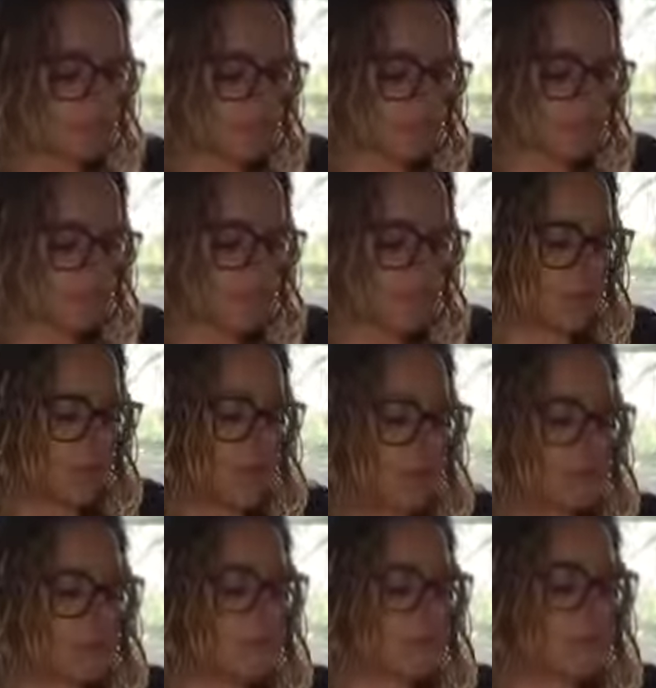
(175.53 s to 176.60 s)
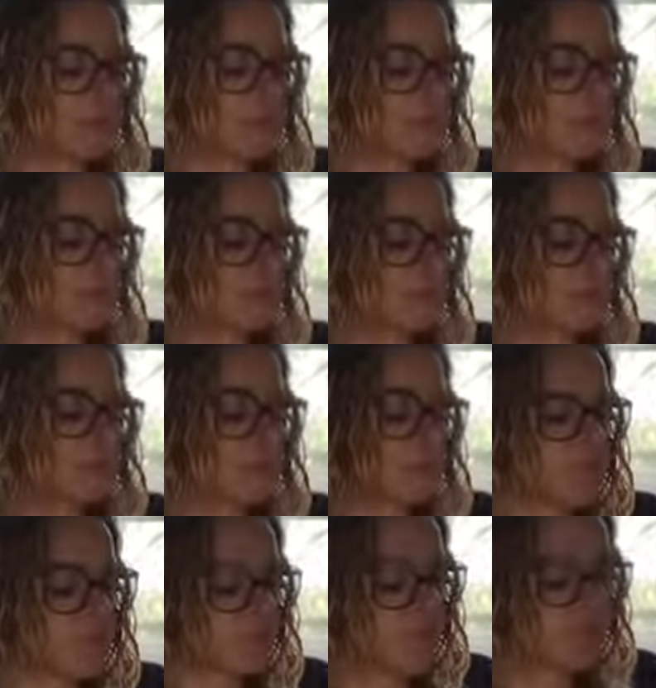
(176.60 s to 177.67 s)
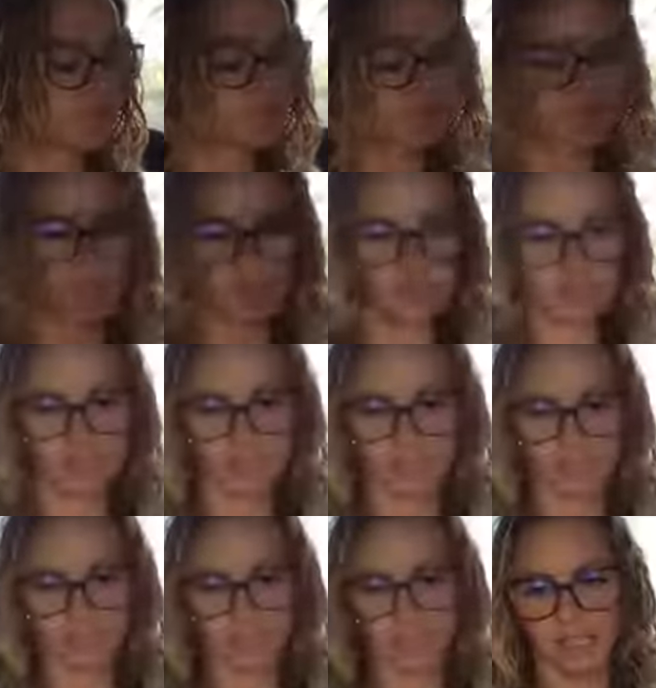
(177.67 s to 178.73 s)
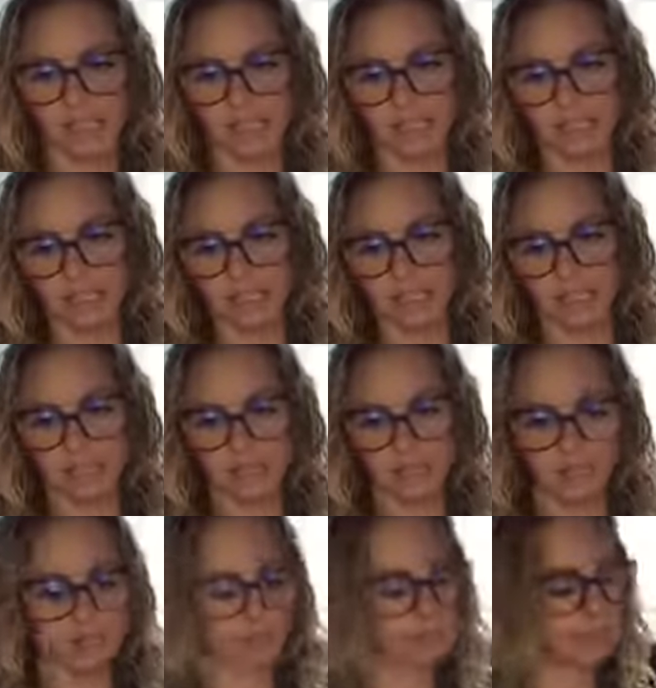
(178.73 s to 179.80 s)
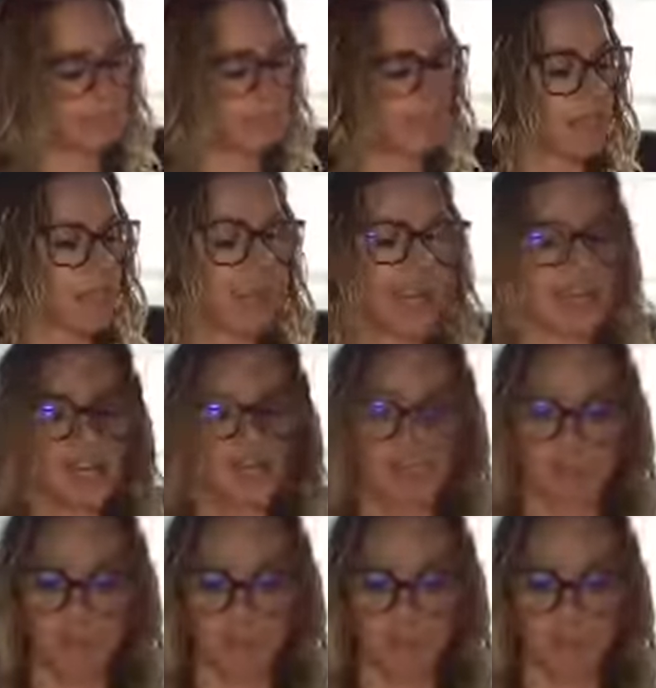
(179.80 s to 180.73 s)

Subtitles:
2, the yamas and niyamas, that had to be